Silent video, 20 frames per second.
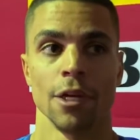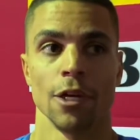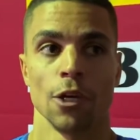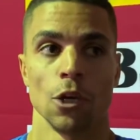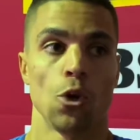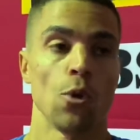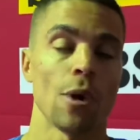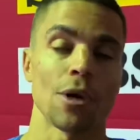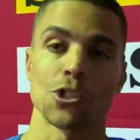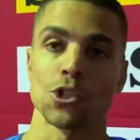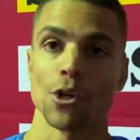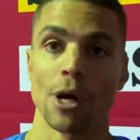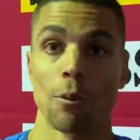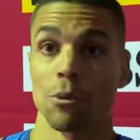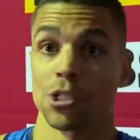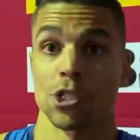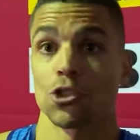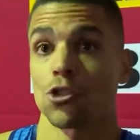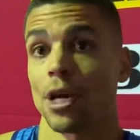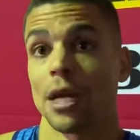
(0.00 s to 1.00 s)
who else. I
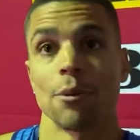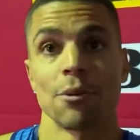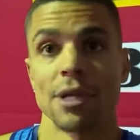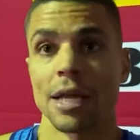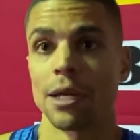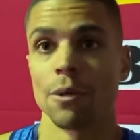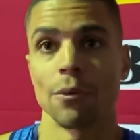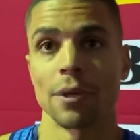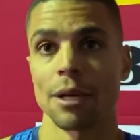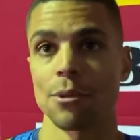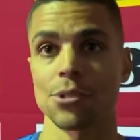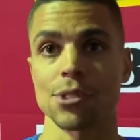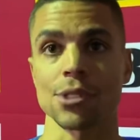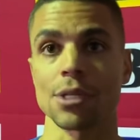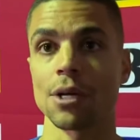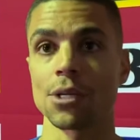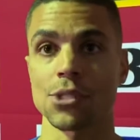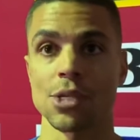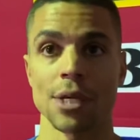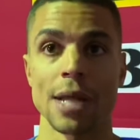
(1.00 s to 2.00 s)
wasn't training with anyone. I
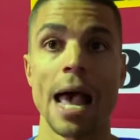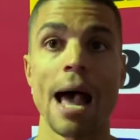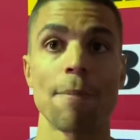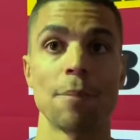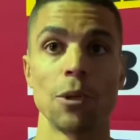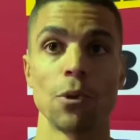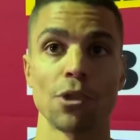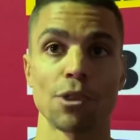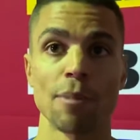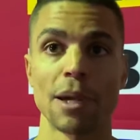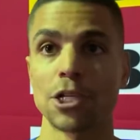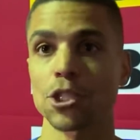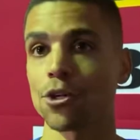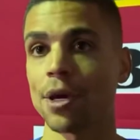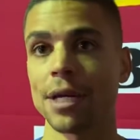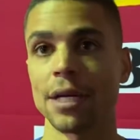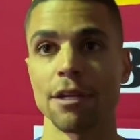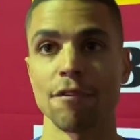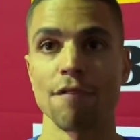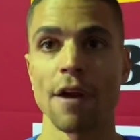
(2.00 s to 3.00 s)
was unhappy with my
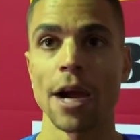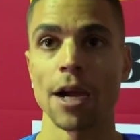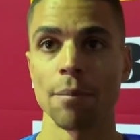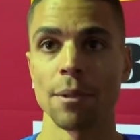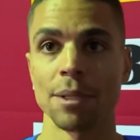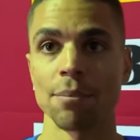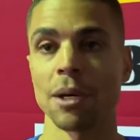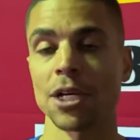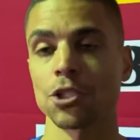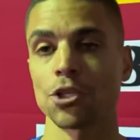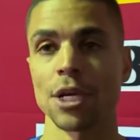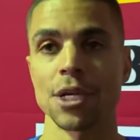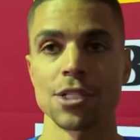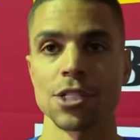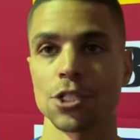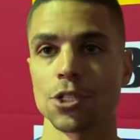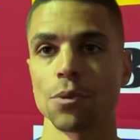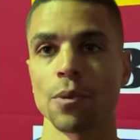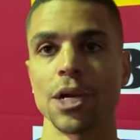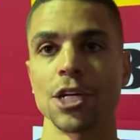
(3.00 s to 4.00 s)
training environment, my training
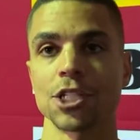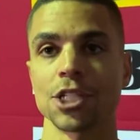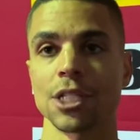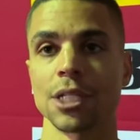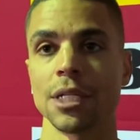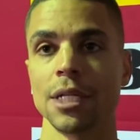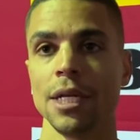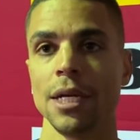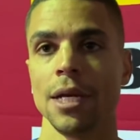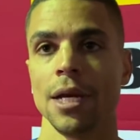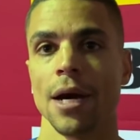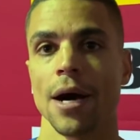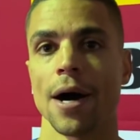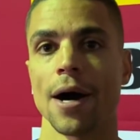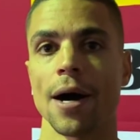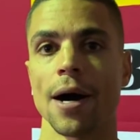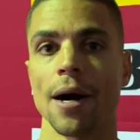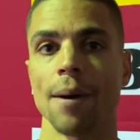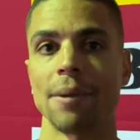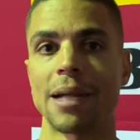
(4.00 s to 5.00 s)
situation,
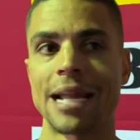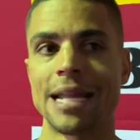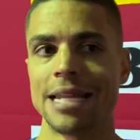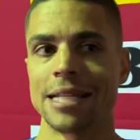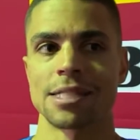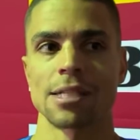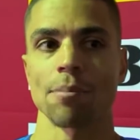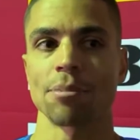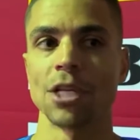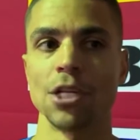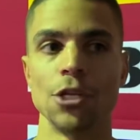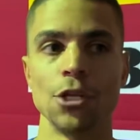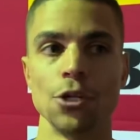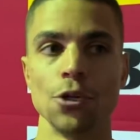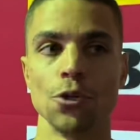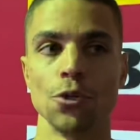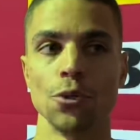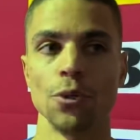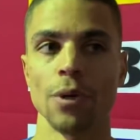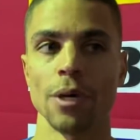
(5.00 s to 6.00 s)
and I needed something
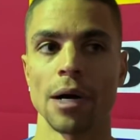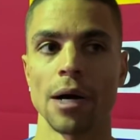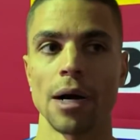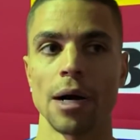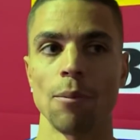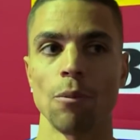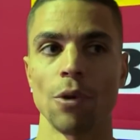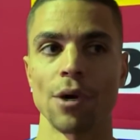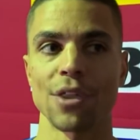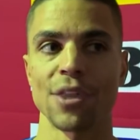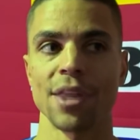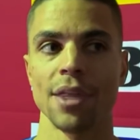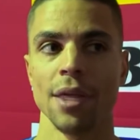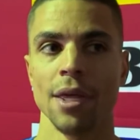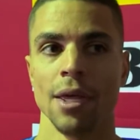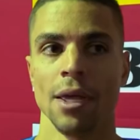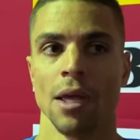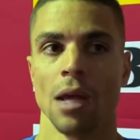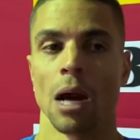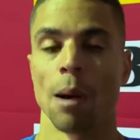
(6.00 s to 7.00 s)
new with
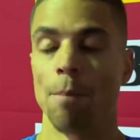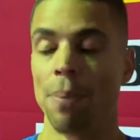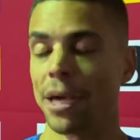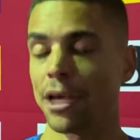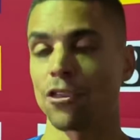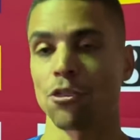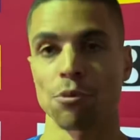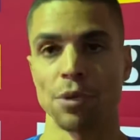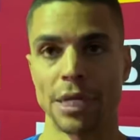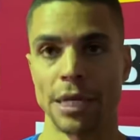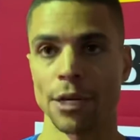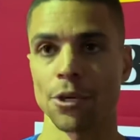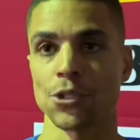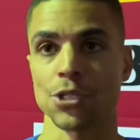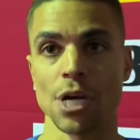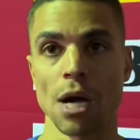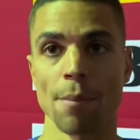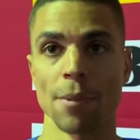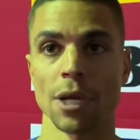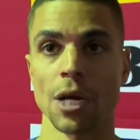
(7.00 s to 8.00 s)
a big 3 years
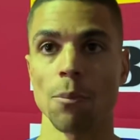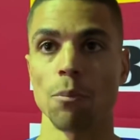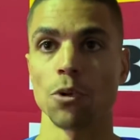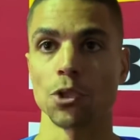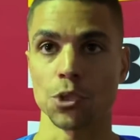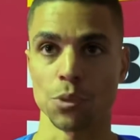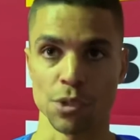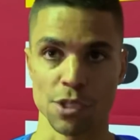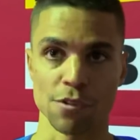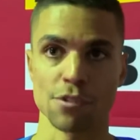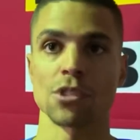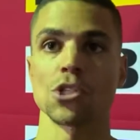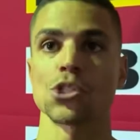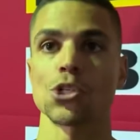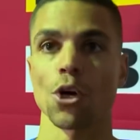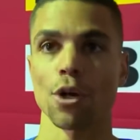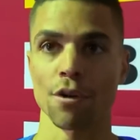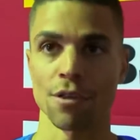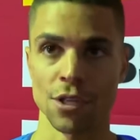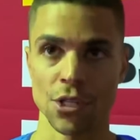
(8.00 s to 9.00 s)
coming up, which was the
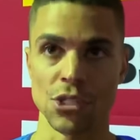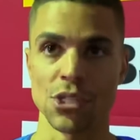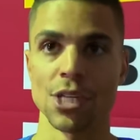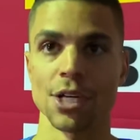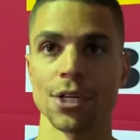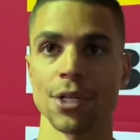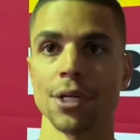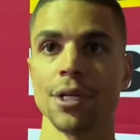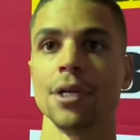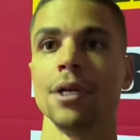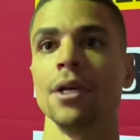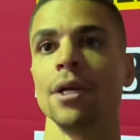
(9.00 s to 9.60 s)
start of this year,